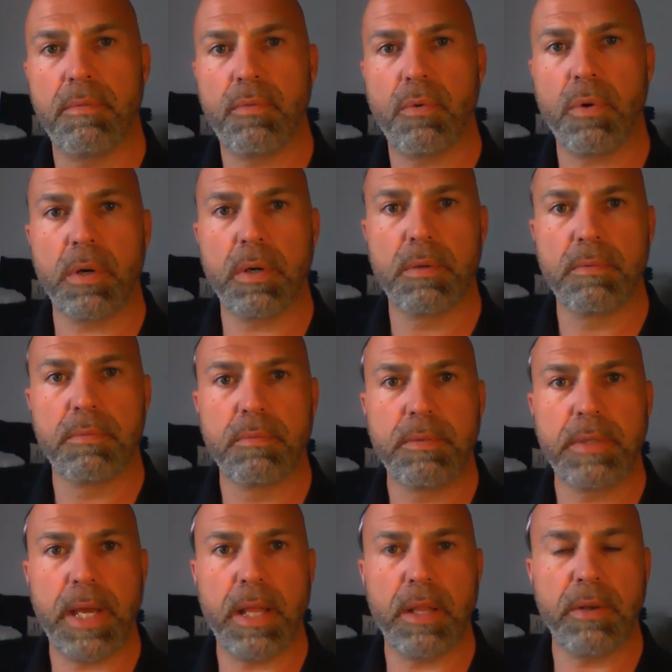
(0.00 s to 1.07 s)
4
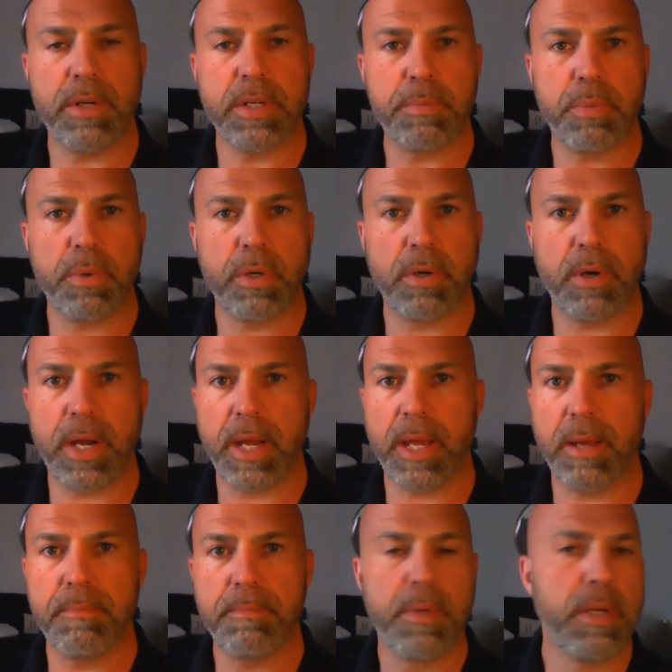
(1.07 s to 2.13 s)
calories per
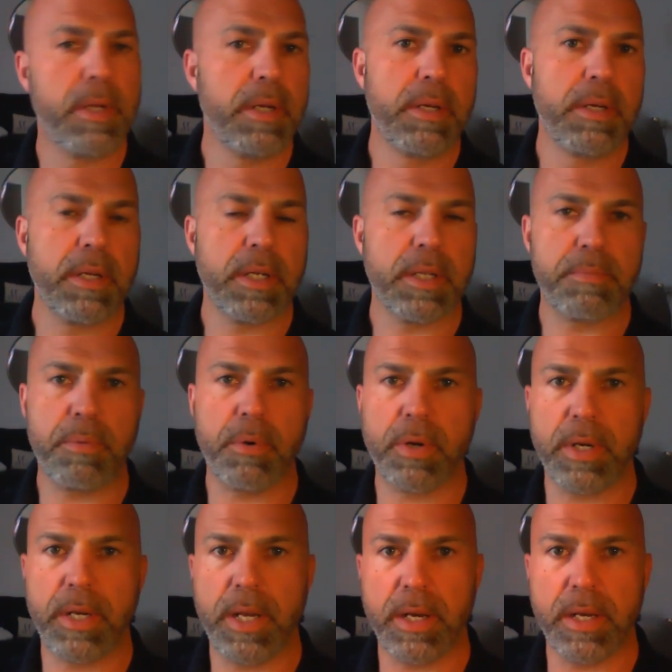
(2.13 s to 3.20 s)
gram, gets
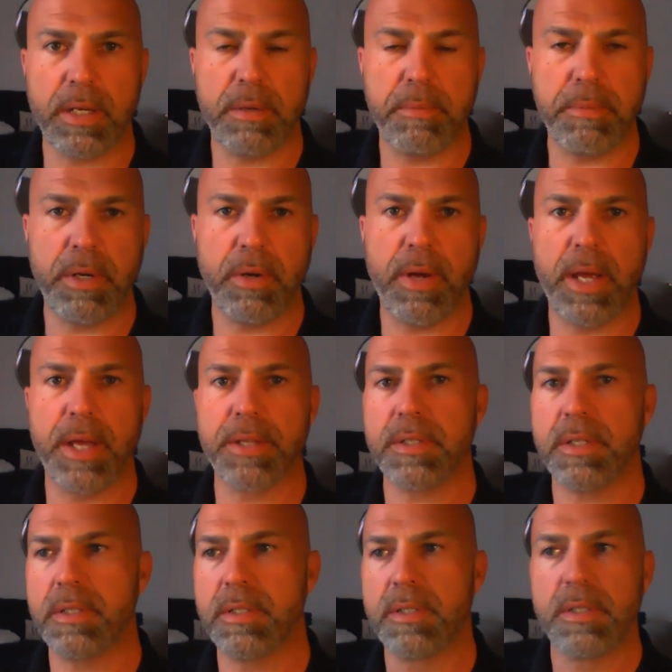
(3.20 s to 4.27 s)
broken down into amino
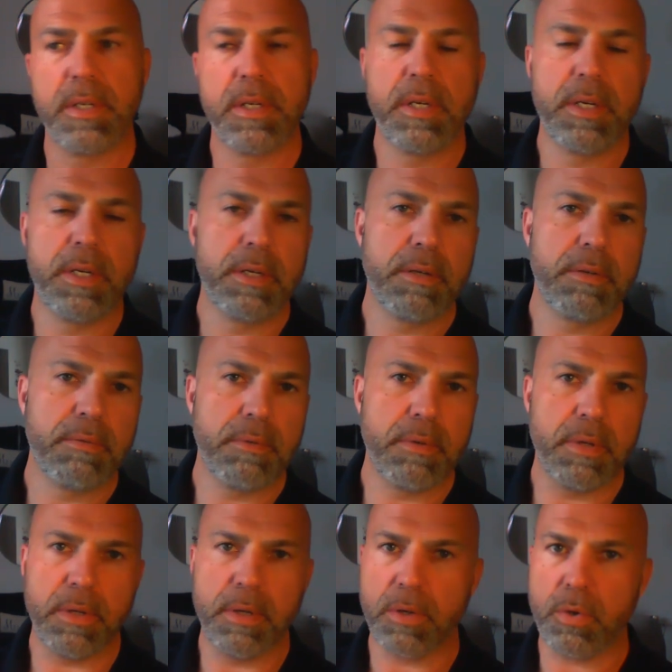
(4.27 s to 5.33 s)
acids.
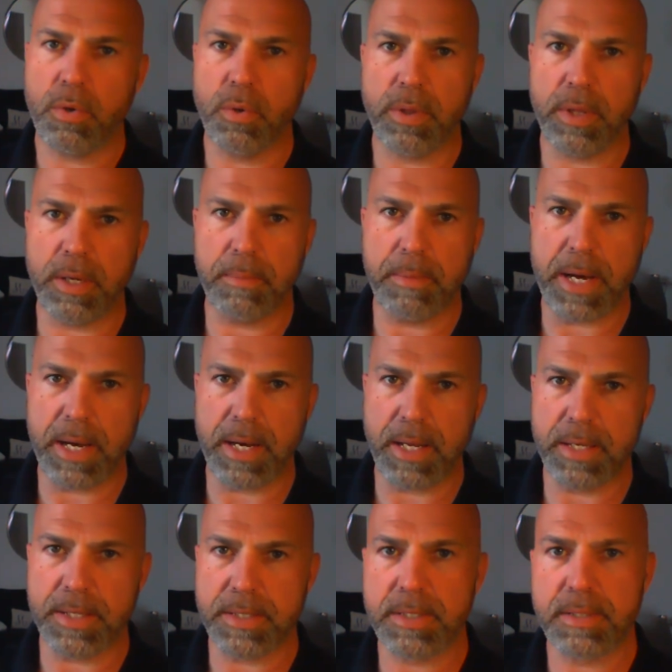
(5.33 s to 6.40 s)
Cool thing about it
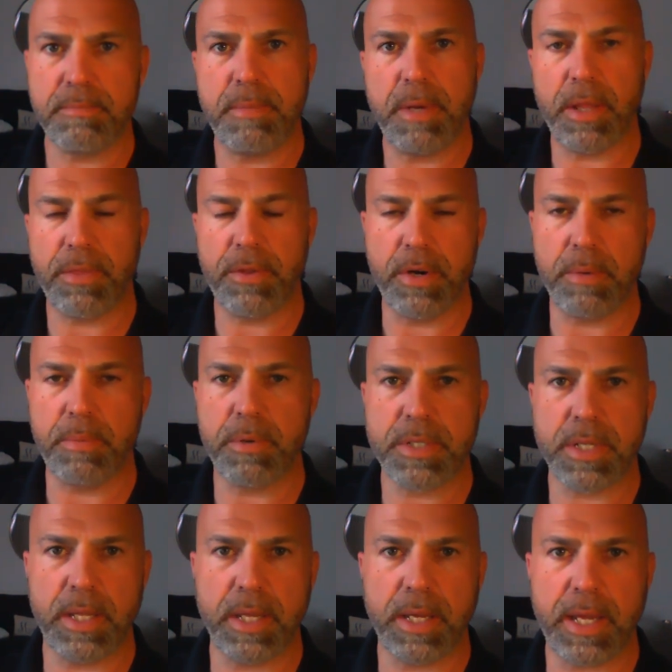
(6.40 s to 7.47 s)
is about
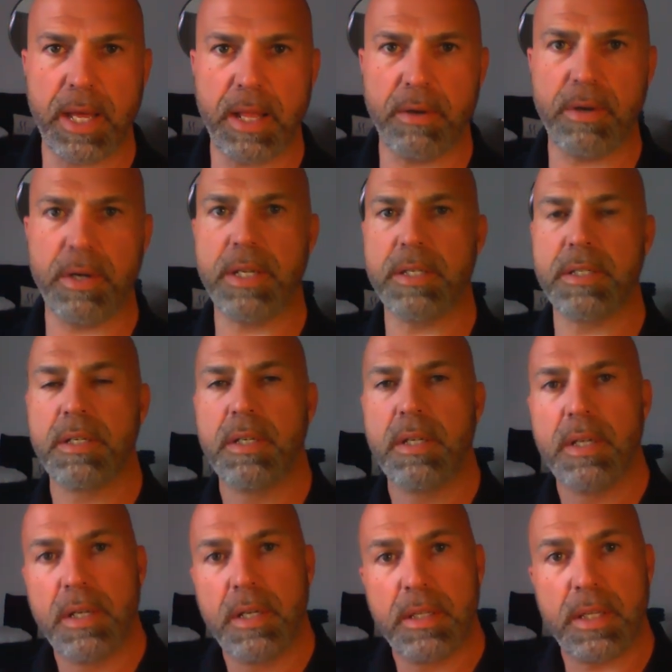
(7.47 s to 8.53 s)
30% of the calories
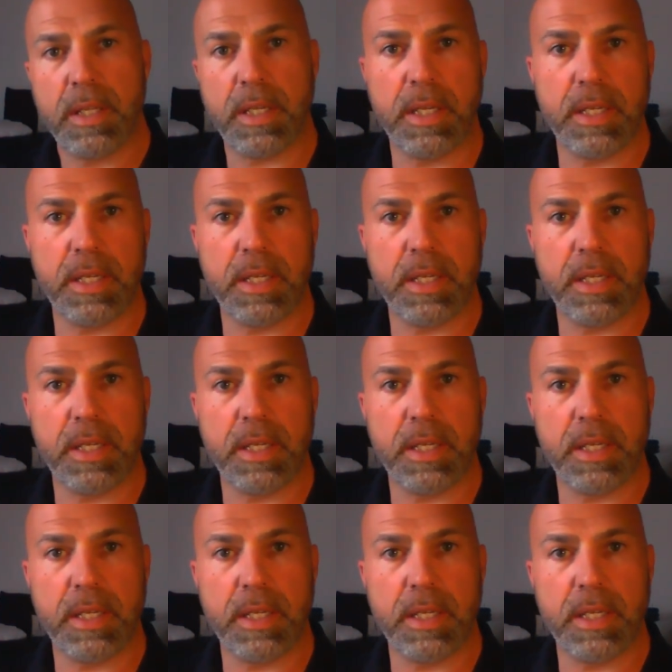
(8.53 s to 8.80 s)
the